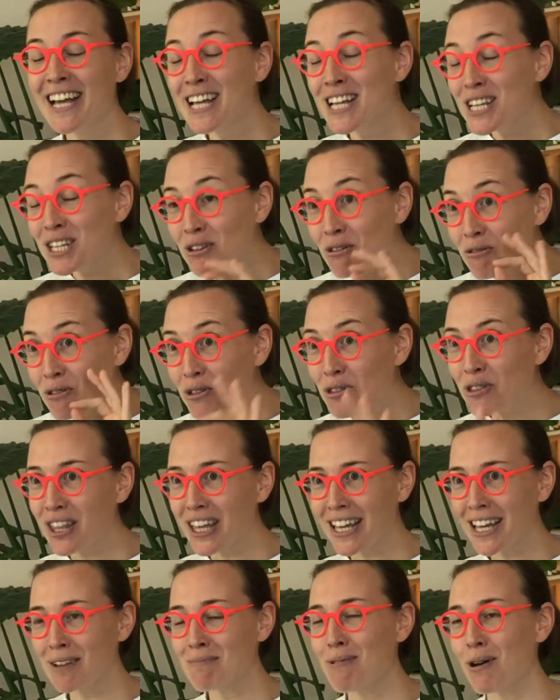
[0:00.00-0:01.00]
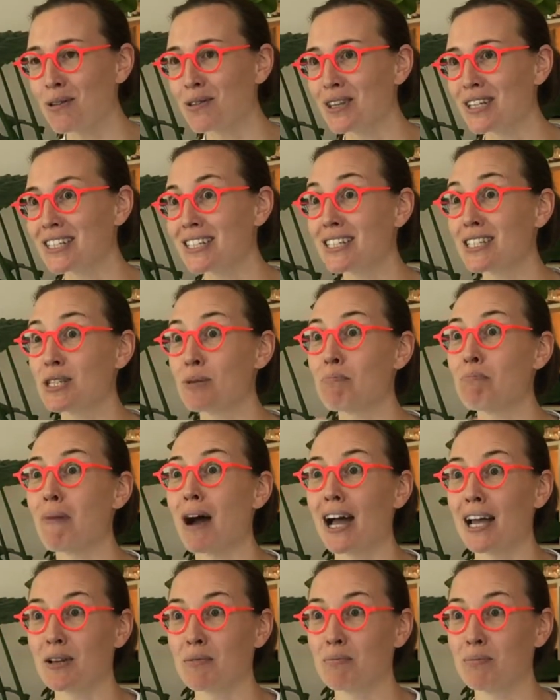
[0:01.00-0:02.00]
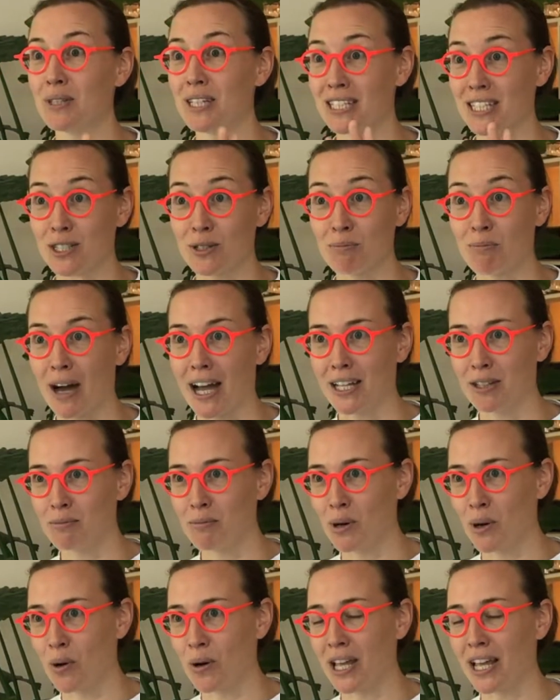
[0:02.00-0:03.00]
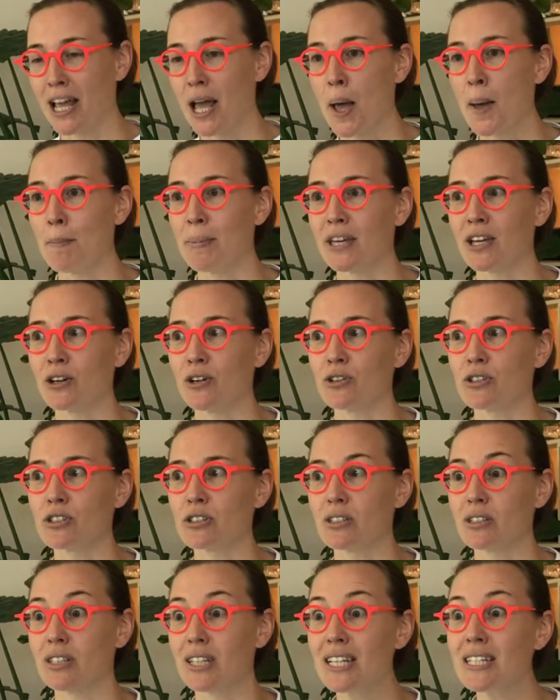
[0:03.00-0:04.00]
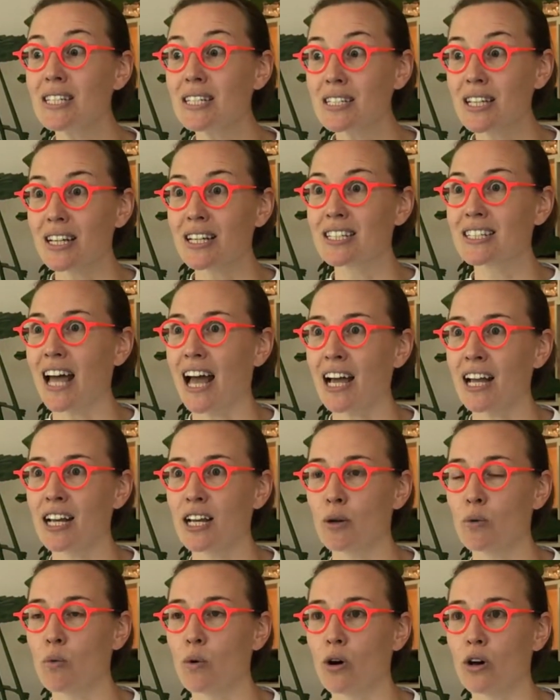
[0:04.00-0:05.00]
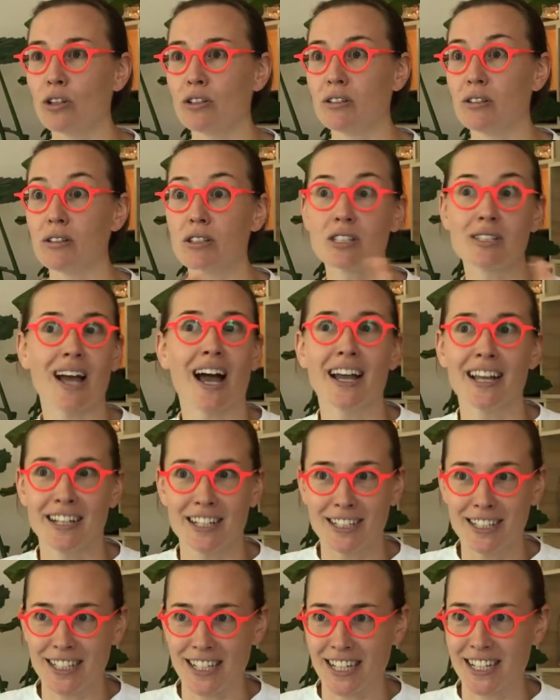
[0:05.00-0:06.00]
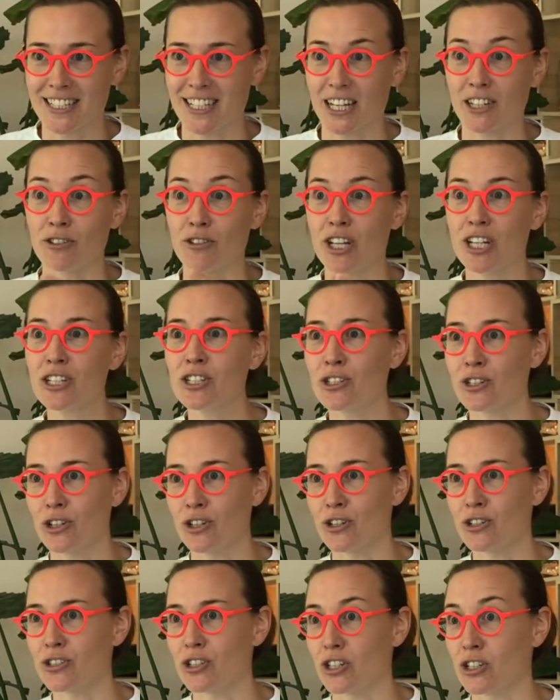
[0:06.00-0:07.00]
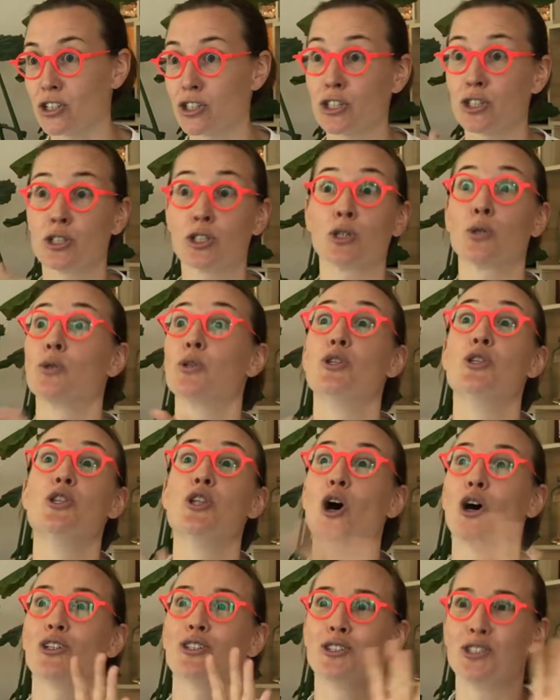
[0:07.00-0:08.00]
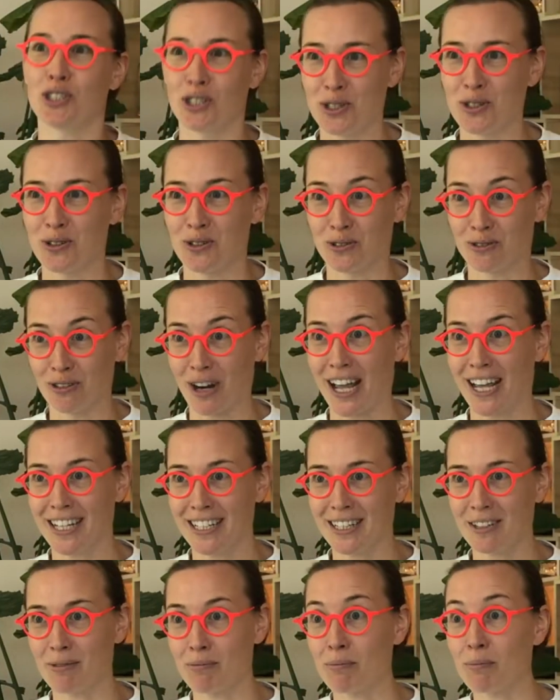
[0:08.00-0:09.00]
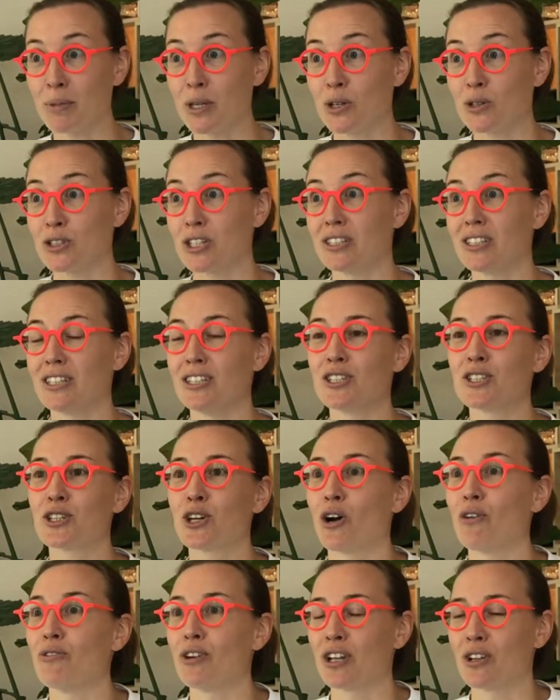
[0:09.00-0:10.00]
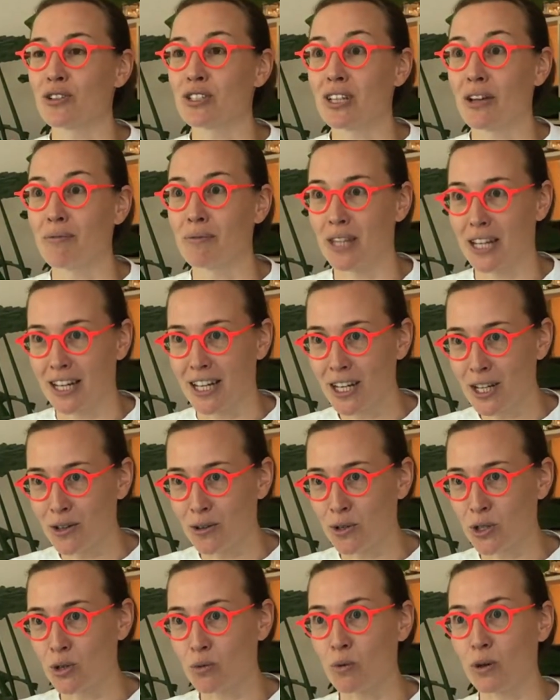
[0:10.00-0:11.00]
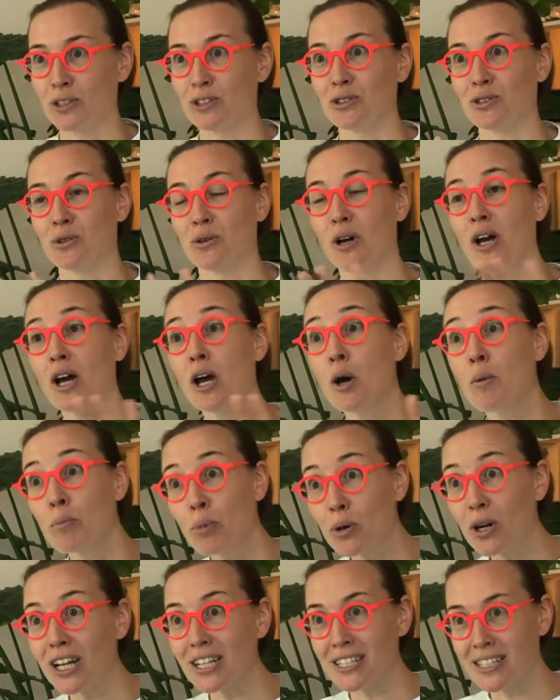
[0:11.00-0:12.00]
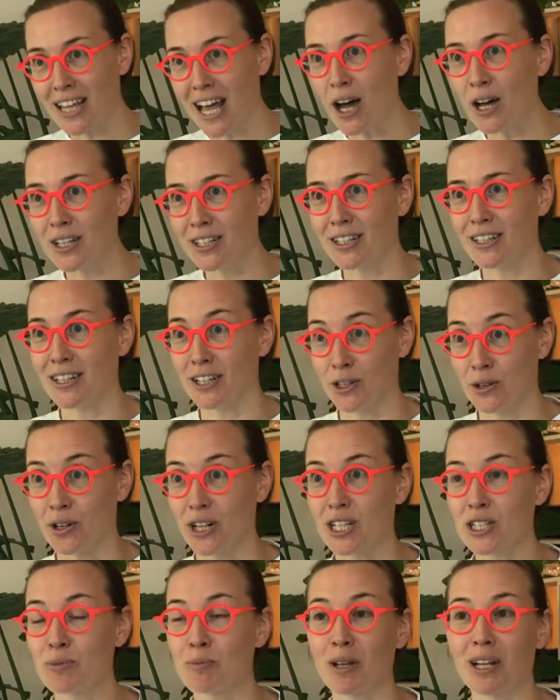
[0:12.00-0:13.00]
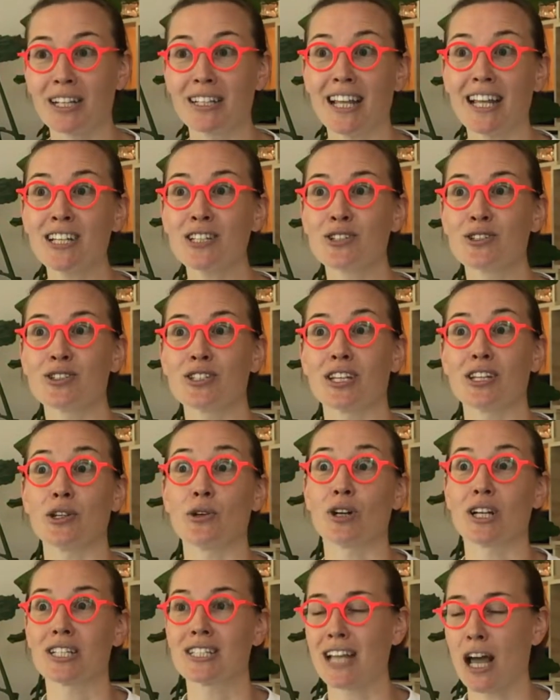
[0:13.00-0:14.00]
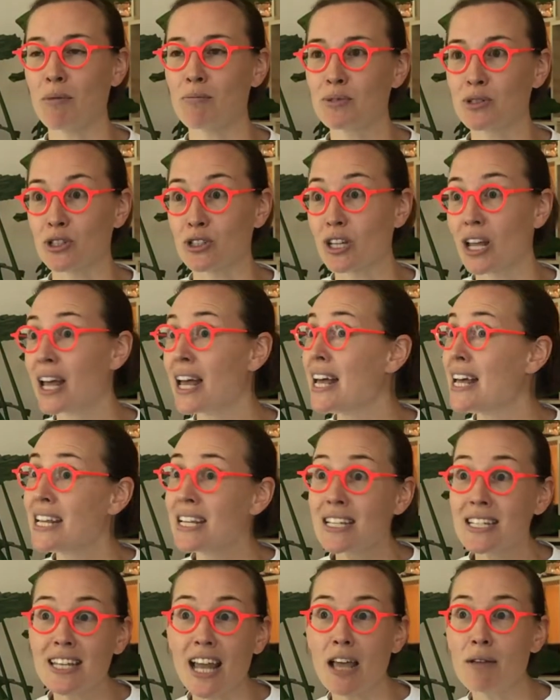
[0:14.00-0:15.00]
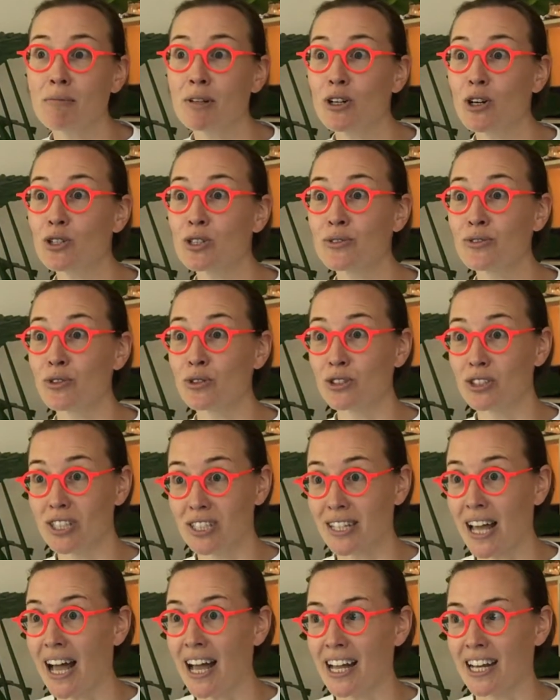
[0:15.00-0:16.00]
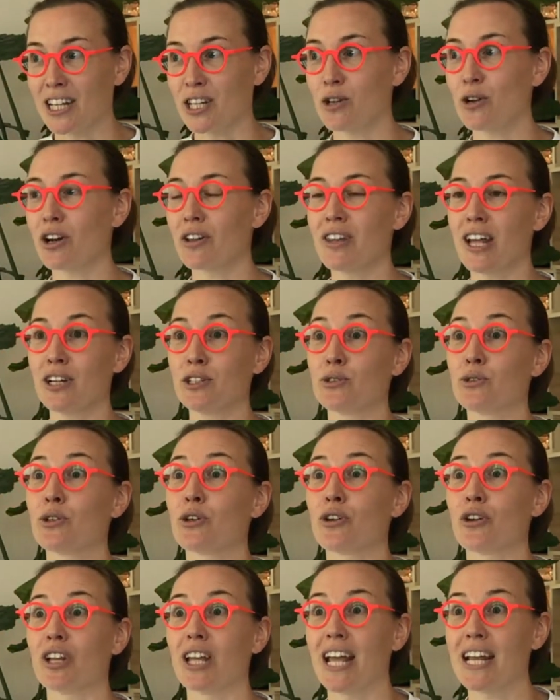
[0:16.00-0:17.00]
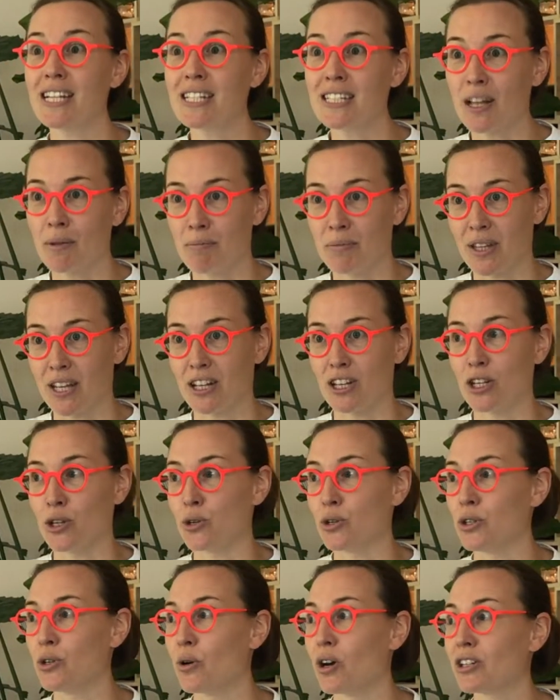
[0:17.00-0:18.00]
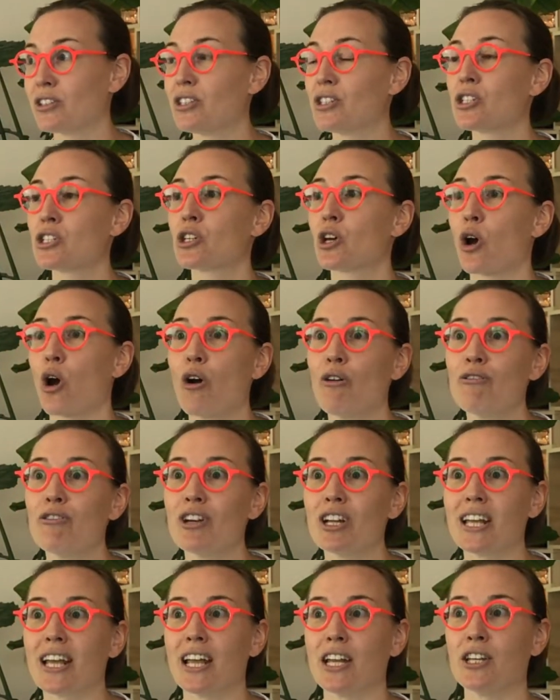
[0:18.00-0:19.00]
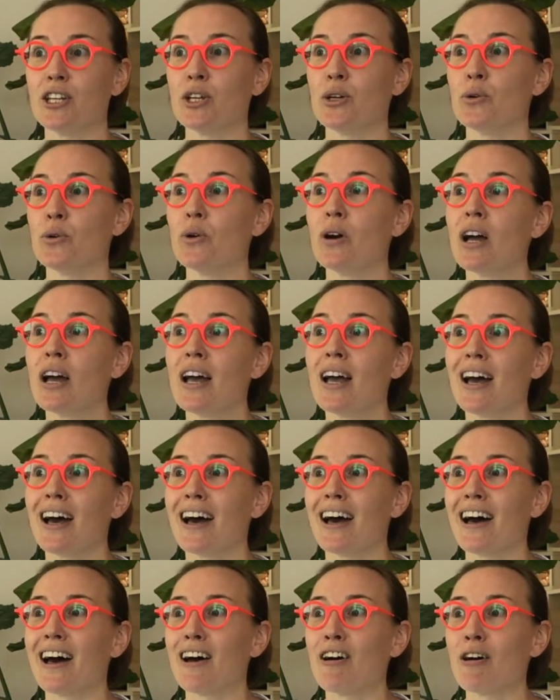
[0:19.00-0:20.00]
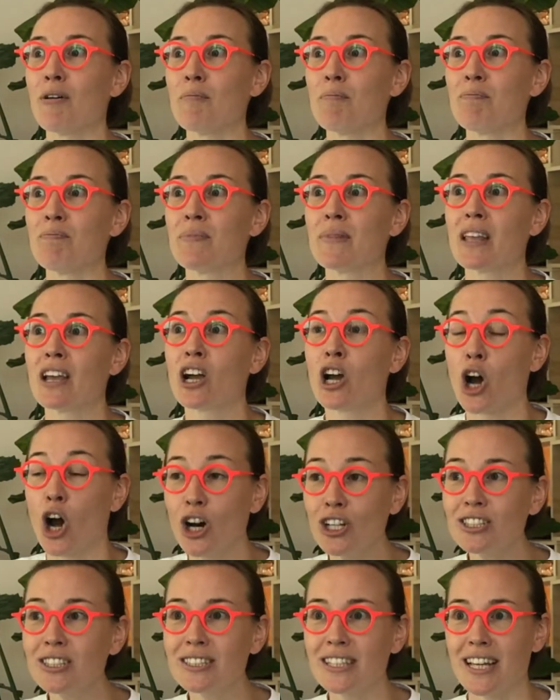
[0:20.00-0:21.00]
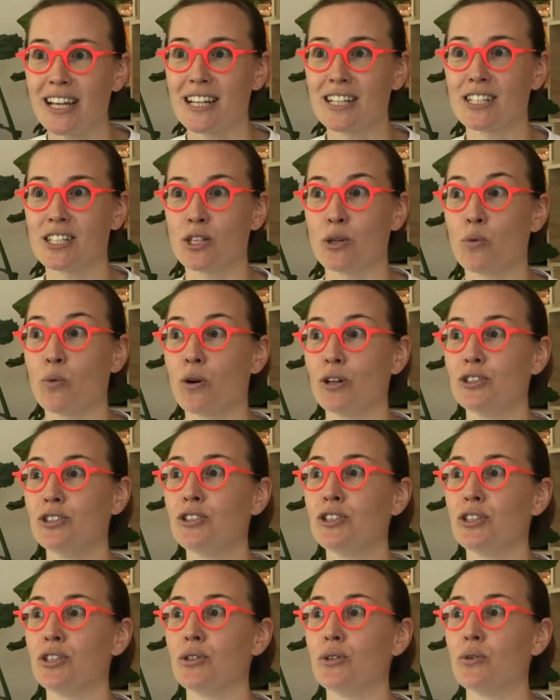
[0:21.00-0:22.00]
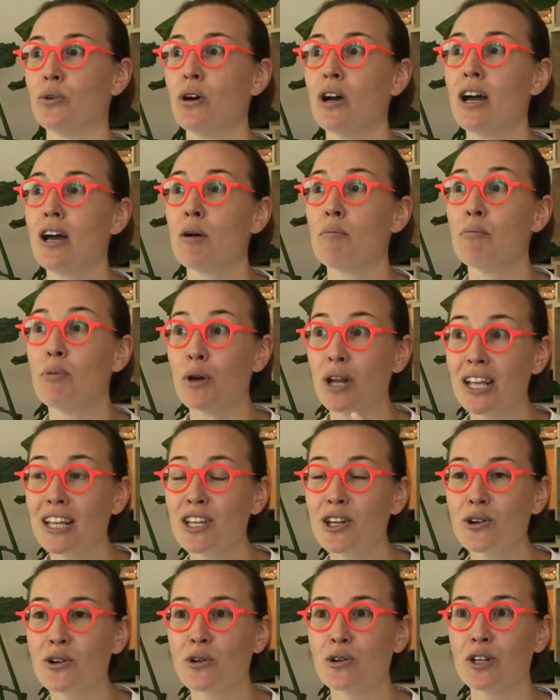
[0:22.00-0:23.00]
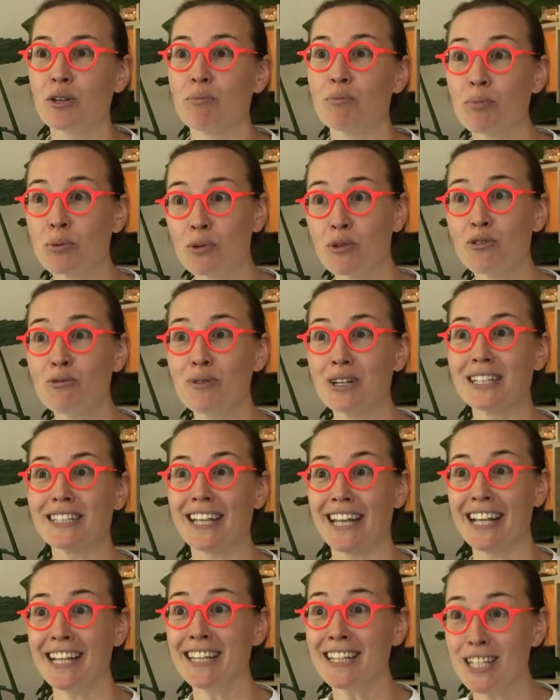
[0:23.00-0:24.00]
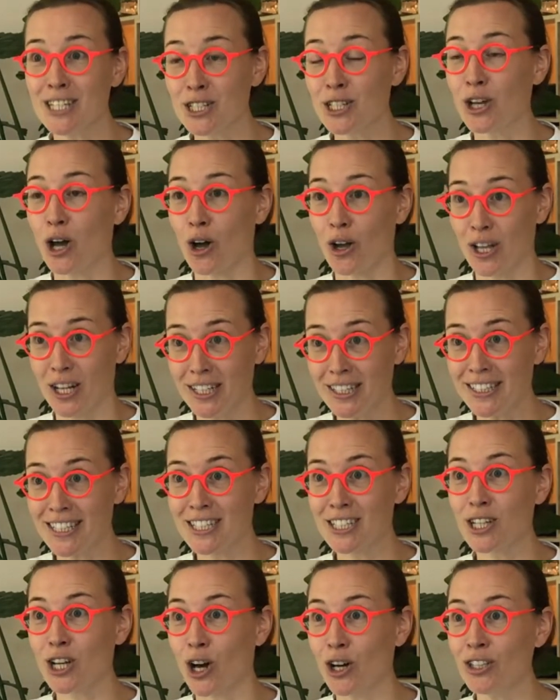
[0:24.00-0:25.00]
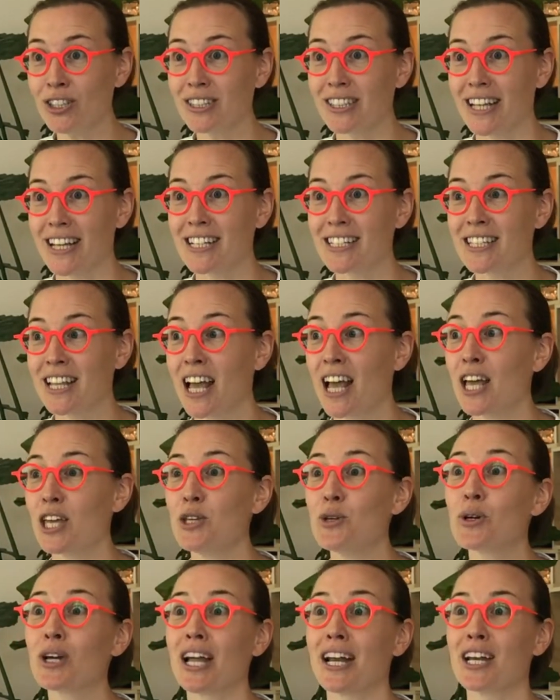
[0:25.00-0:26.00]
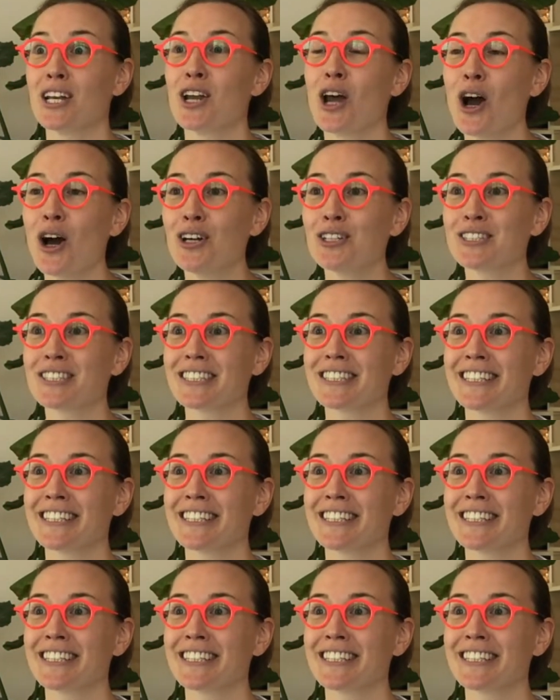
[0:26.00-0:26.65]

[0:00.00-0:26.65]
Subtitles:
So if you think about this, this is mind-blowing, because this is exactly what scientists and researchers should not do, right? Because in the discovery of something new, you want to put aside your expectations and your assumptions. Same goes for design. You are there to create something new. You are discovering a new context. You want to bring your own improvement in this context. You cannot